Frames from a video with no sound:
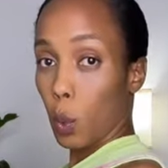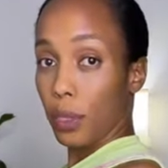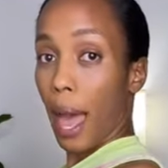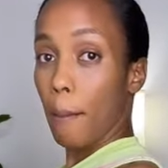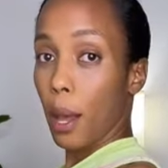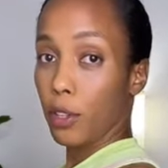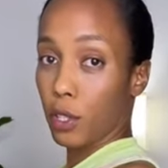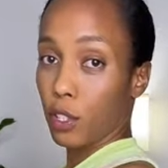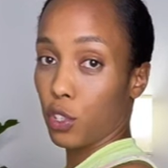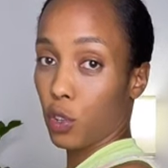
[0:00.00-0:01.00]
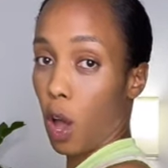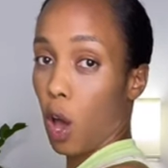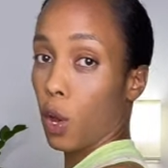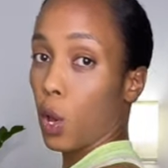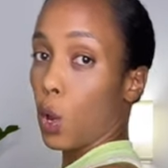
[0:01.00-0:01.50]
when that muscle is
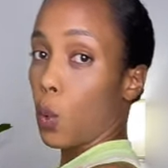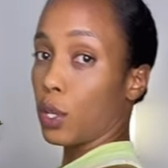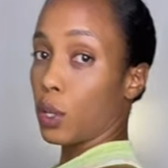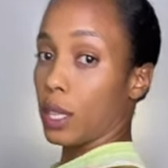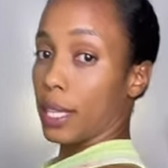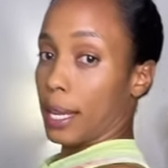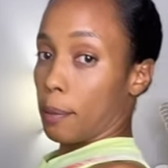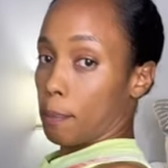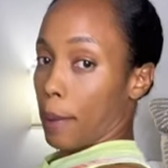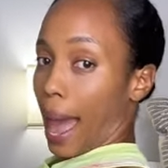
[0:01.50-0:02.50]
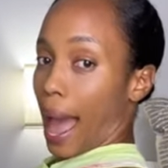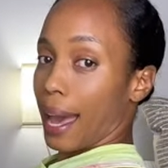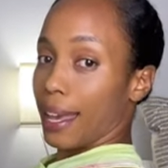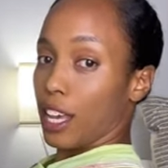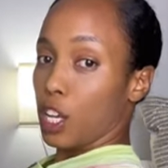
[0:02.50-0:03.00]
strong, when you lean
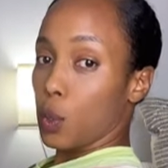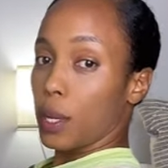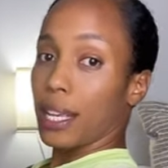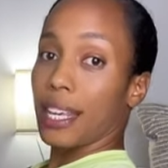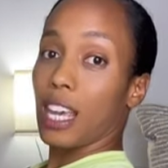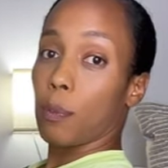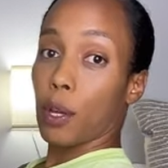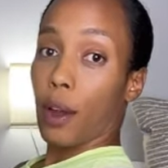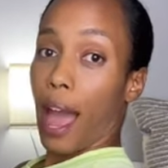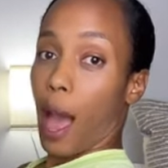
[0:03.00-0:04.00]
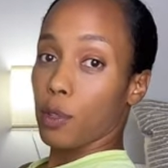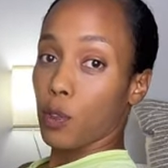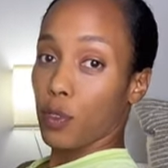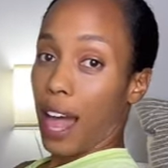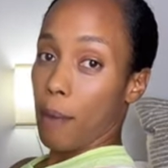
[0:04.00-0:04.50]
back, you can keep your
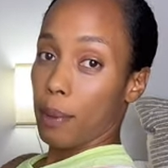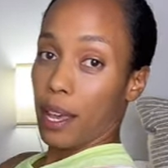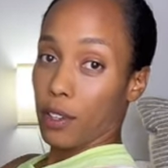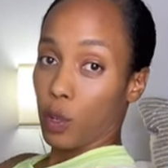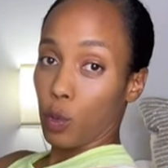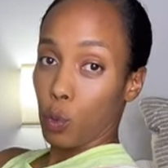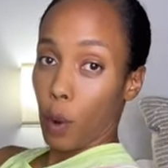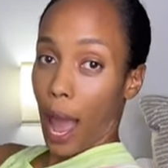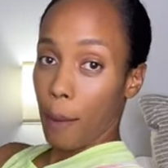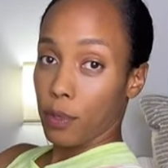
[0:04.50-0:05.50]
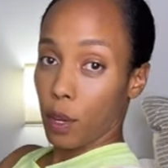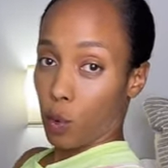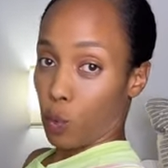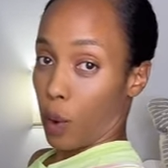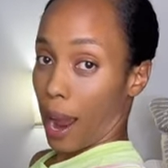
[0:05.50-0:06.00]
abs flat because it wraps
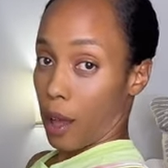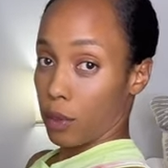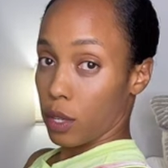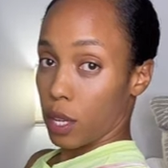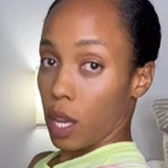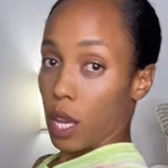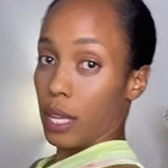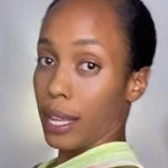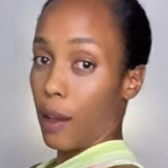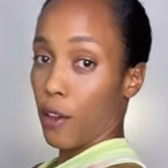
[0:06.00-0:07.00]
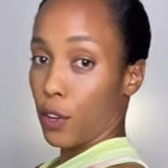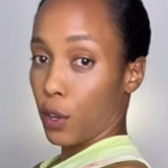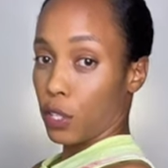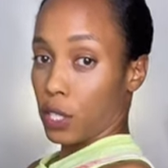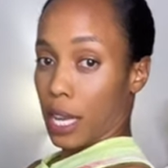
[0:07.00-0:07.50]
around. Now, if
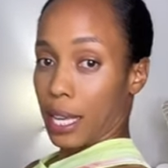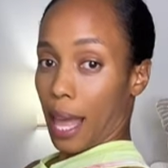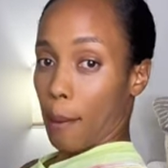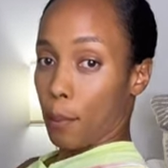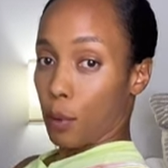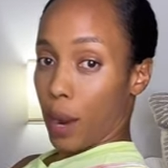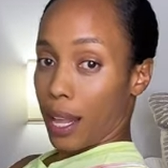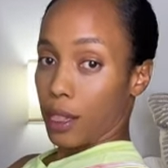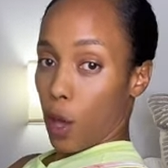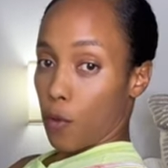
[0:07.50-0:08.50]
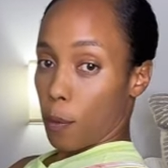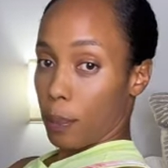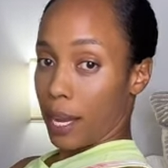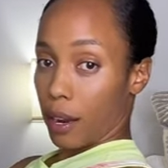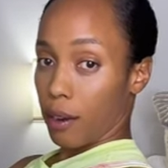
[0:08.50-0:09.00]
you're seeing that bread loaf
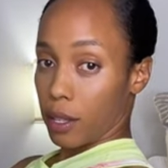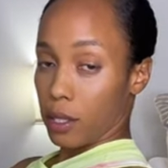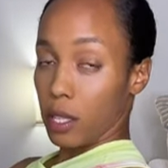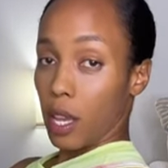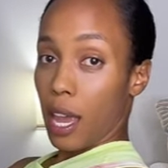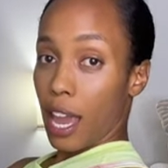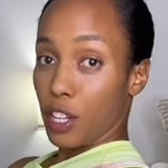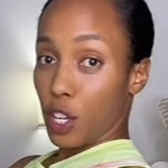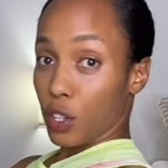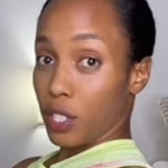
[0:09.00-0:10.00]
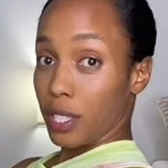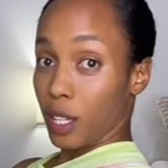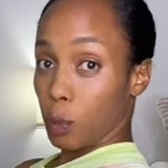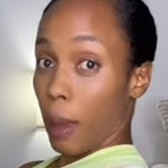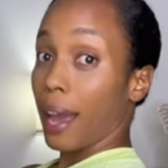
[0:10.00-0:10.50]
appearance and your
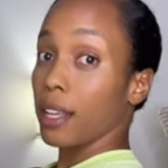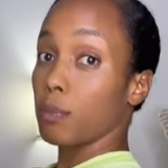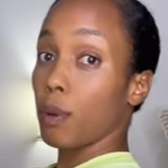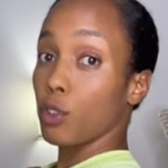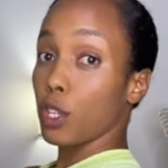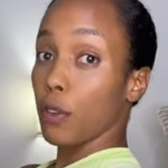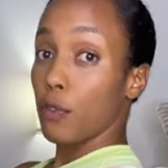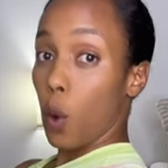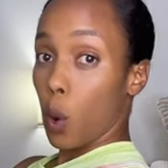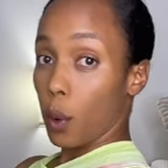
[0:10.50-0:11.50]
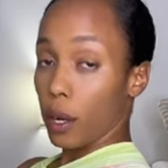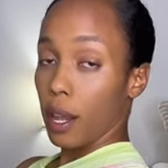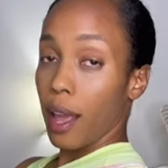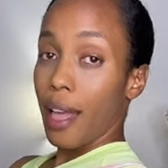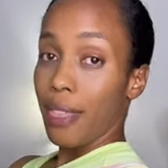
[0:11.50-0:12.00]
six pack is bulging
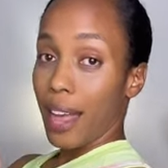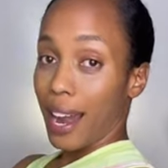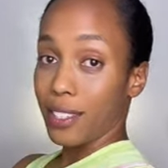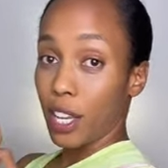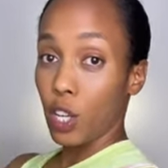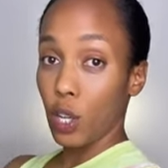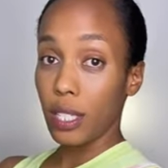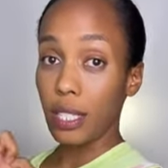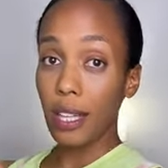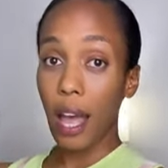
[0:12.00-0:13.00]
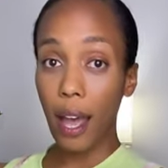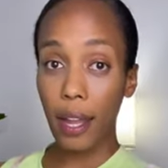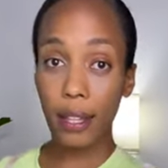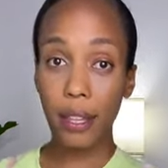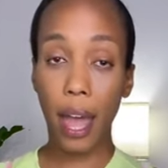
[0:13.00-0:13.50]
forward, that is a good
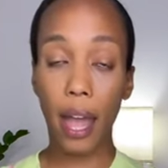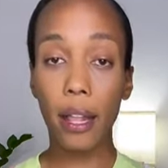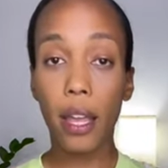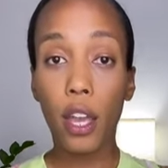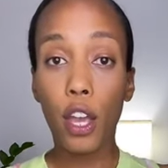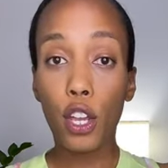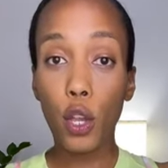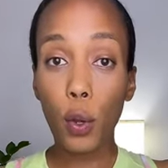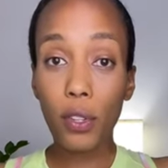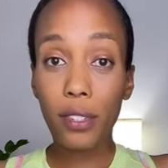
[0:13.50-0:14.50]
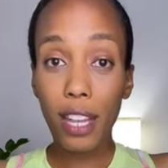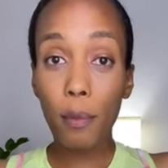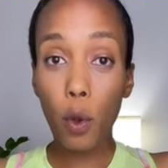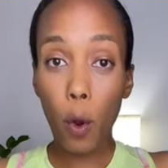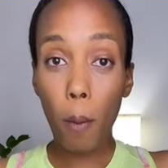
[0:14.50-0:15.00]
sign that your
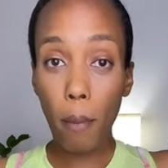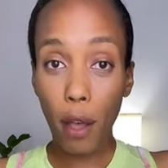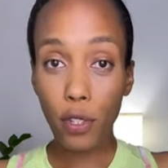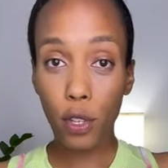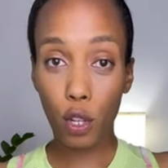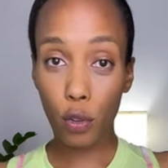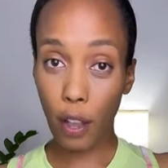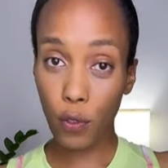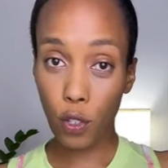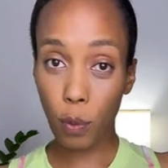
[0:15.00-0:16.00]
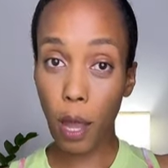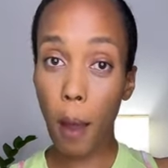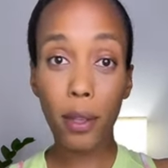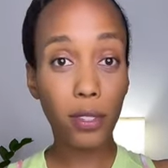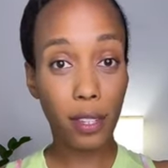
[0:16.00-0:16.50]
deep core muscle, the transverse
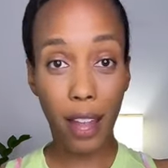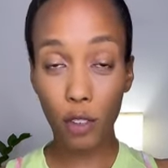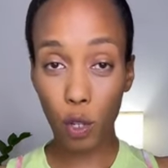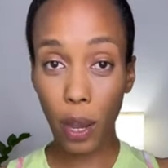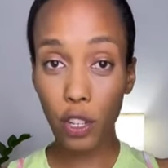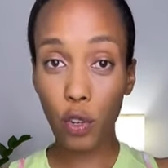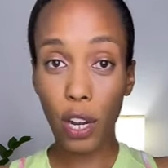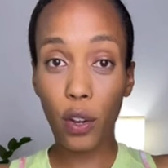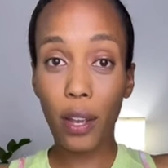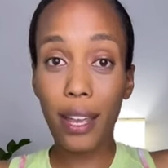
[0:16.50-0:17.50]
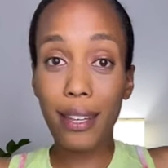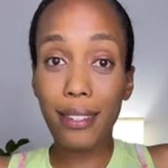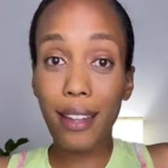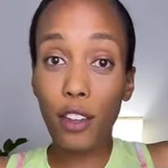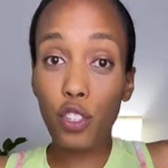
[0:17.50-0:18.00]
abdominis, the natural waist trainer,
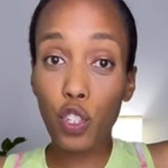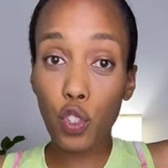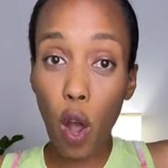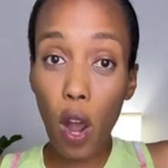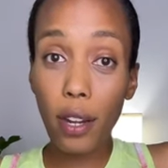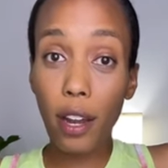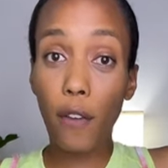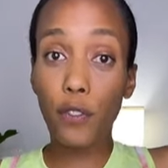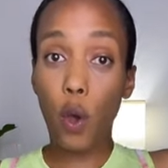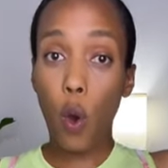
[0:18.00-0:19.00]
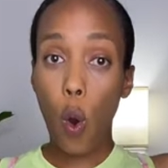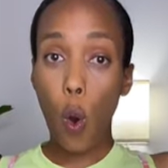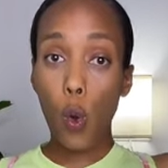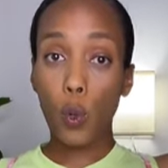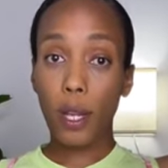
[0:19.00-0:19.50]
is not strong enough to
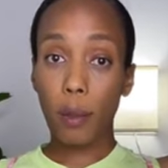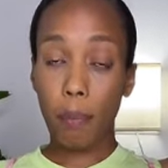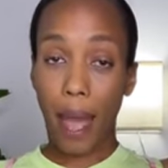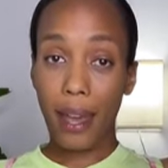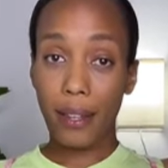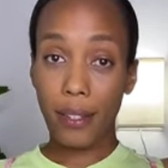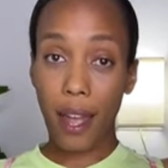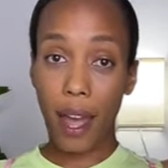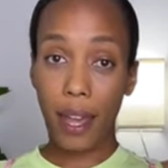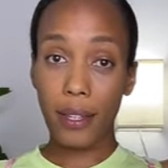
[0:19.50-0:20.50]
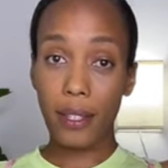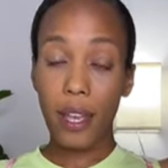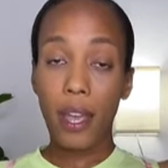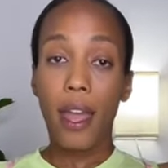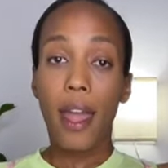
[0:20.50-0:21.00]
hold it back and
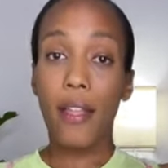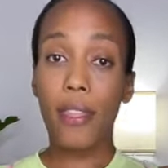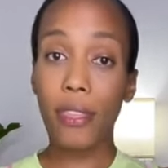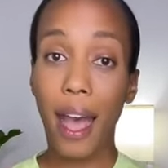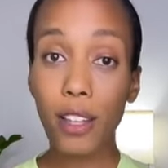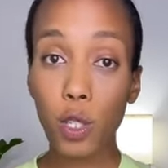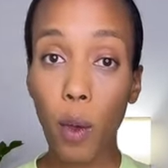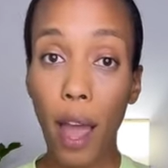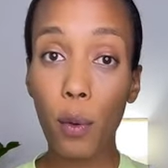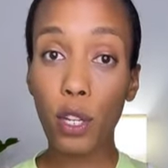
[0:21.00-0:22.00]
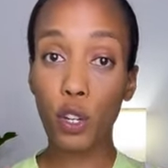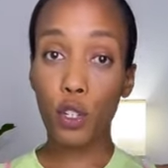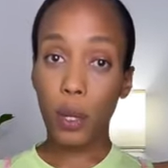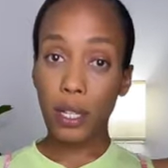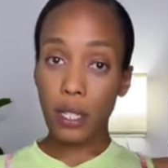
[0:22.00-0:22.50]
tight. And that's why when
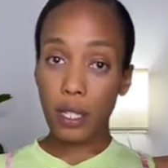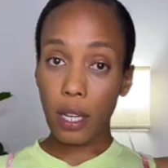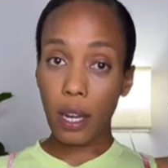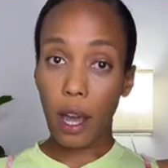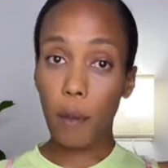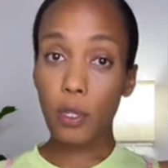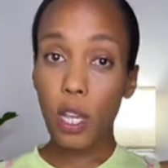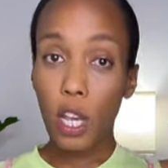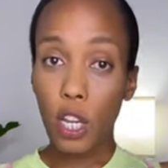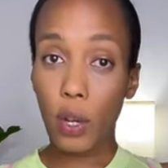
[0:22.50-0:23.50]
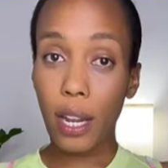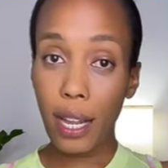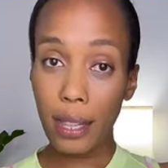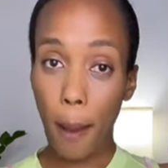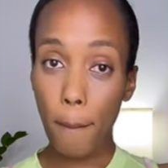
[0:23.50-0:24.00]
you're doing sit-ups, you're
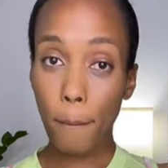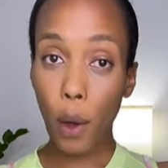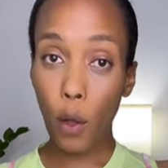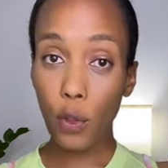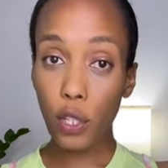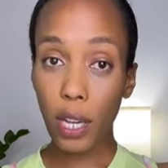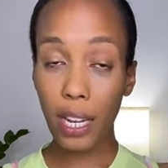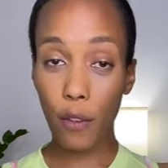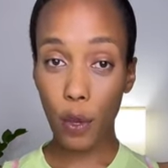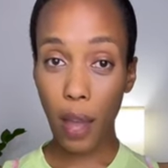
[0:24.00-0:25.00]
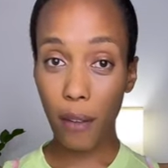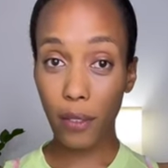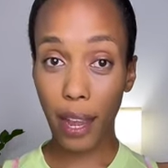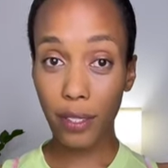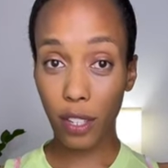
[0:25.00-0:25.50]
getting that bulging. And if you
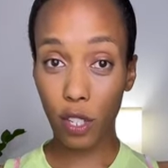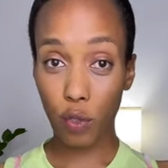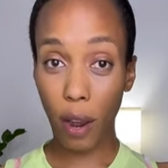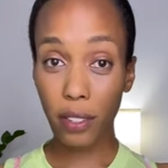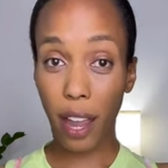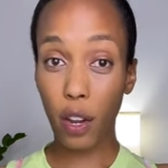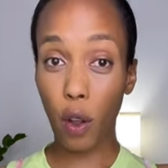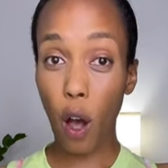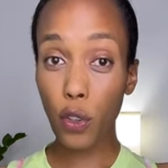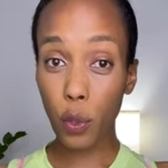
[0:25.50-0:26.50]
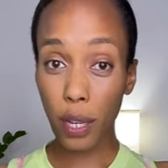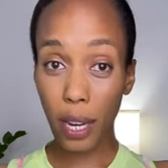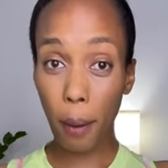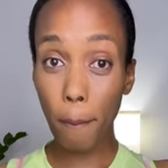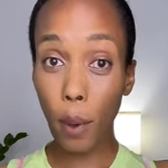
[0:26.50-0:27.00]
have diastasis recti, you're also
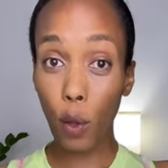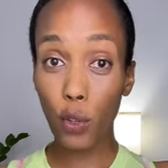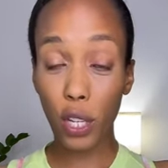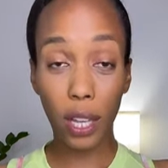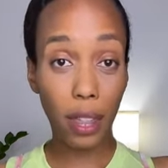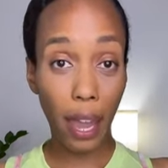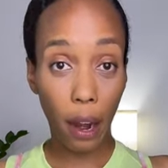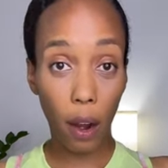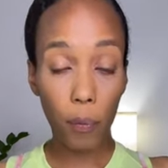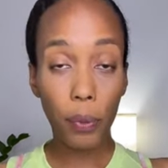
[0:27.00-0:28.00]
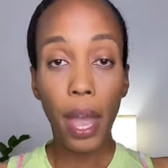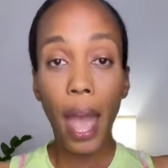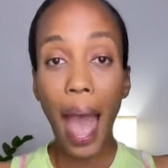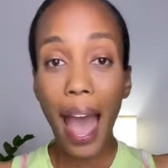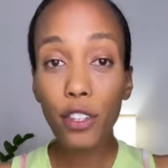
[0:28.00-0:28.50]
getting bulging there.
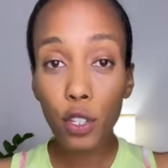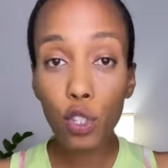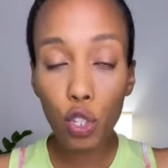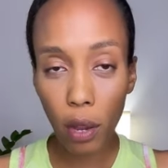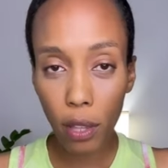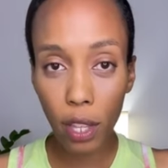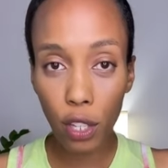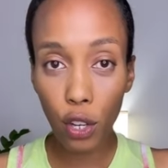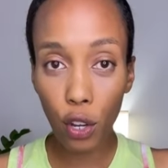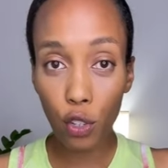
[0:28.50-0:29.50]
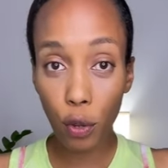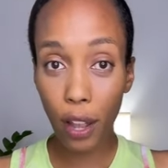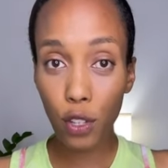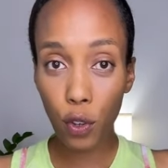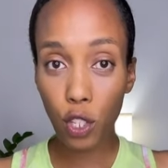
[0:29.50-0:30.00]
As you strengthen your
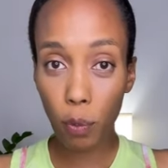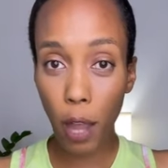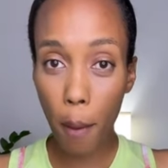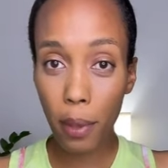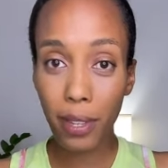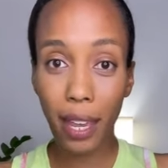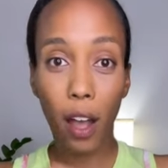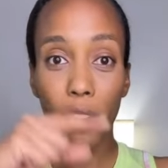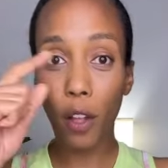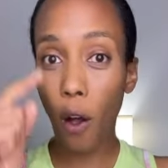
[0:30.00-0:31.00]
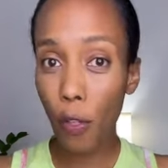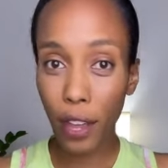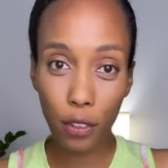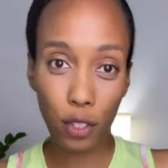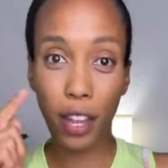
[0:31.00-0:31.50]
transverse abdominis, like all
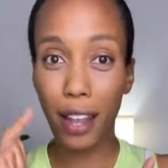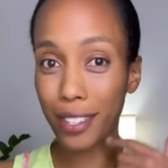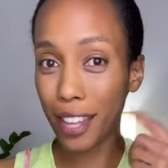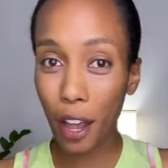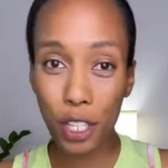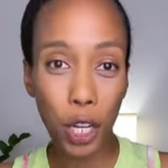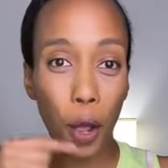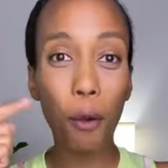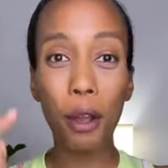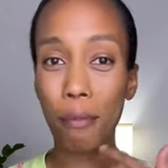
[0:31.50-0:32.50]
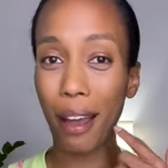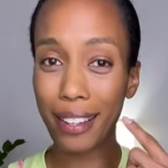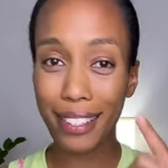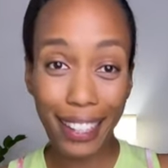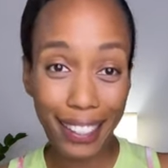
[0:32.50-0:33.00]
the exercises that I show in my